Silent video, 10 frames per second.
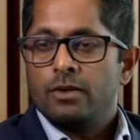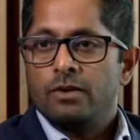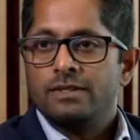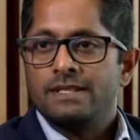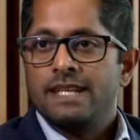with
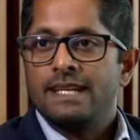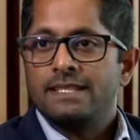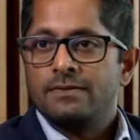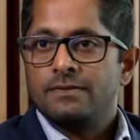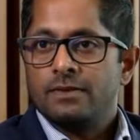all these
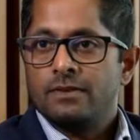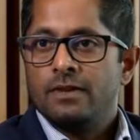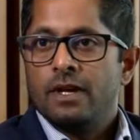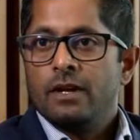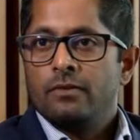negative sort of
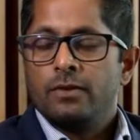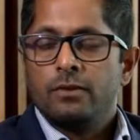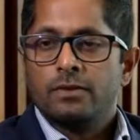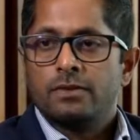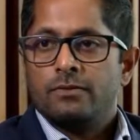
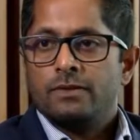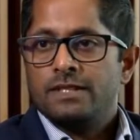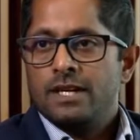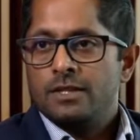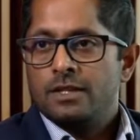views of
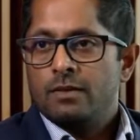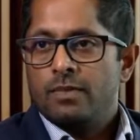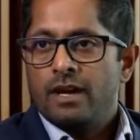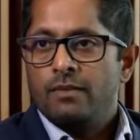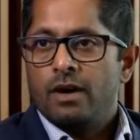recession and
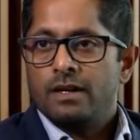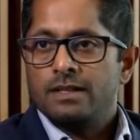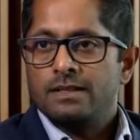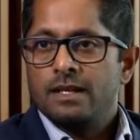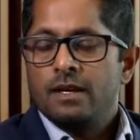bear
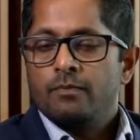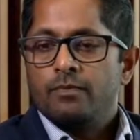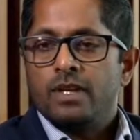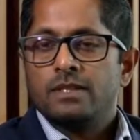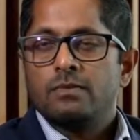markets.
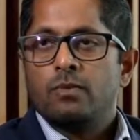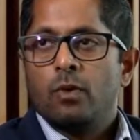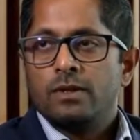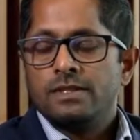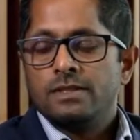But it's
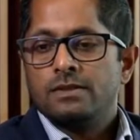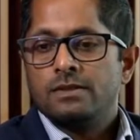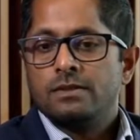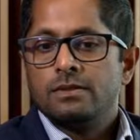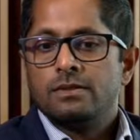important
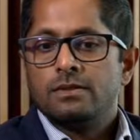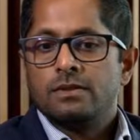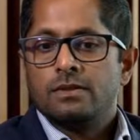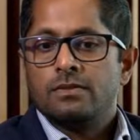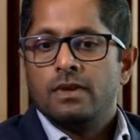to
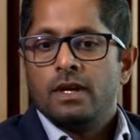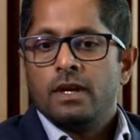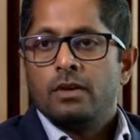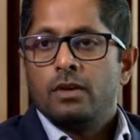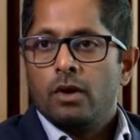sort of
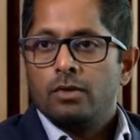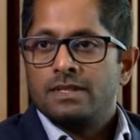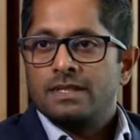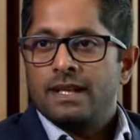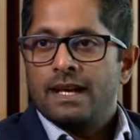
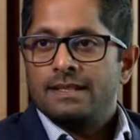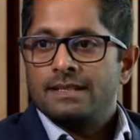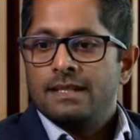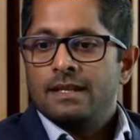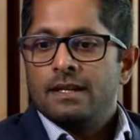note
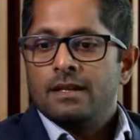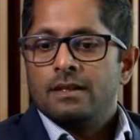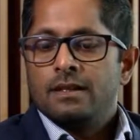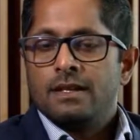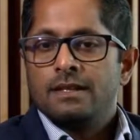that
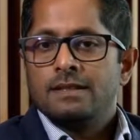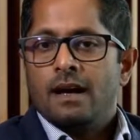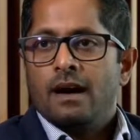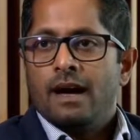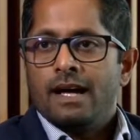these
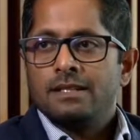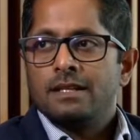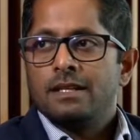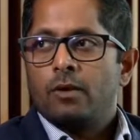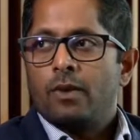are
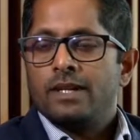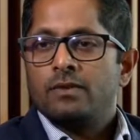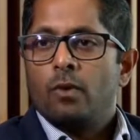actually quite